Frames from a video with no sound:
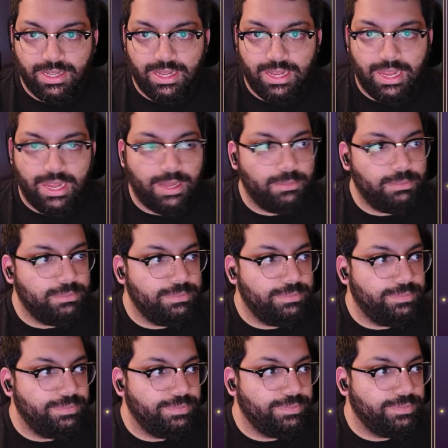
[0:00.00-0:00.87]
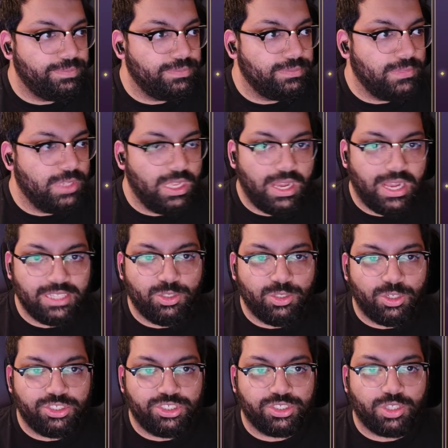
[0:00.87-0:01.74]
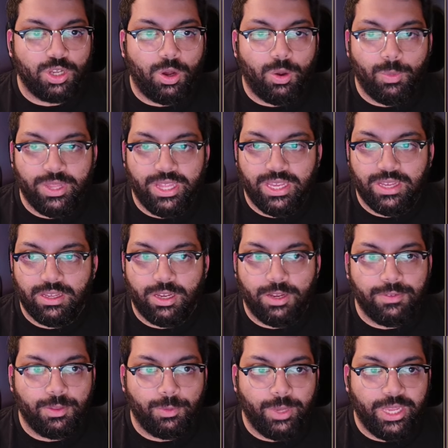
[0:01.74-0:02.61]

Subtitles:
I sort of just got on with it over the